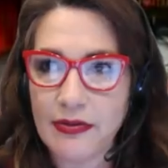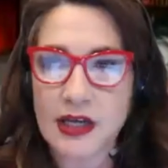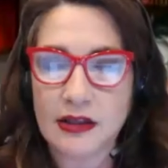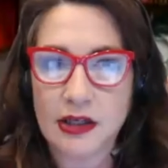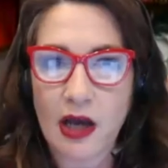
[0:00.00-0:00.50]
was
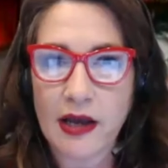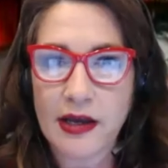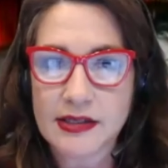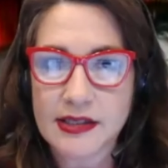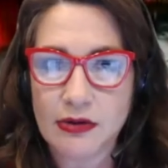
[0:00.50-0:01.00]
like the
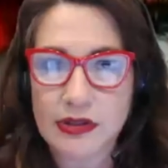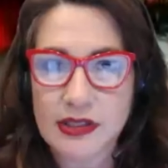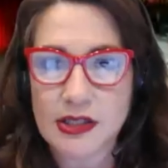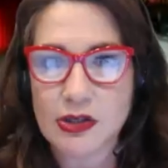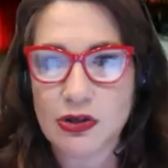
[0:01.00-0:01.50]
Yaya Secret
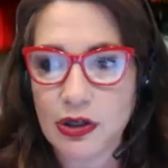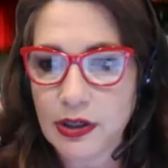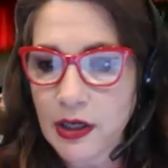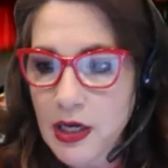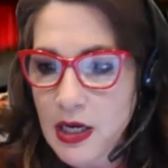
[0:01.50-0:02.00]
Sisterhood,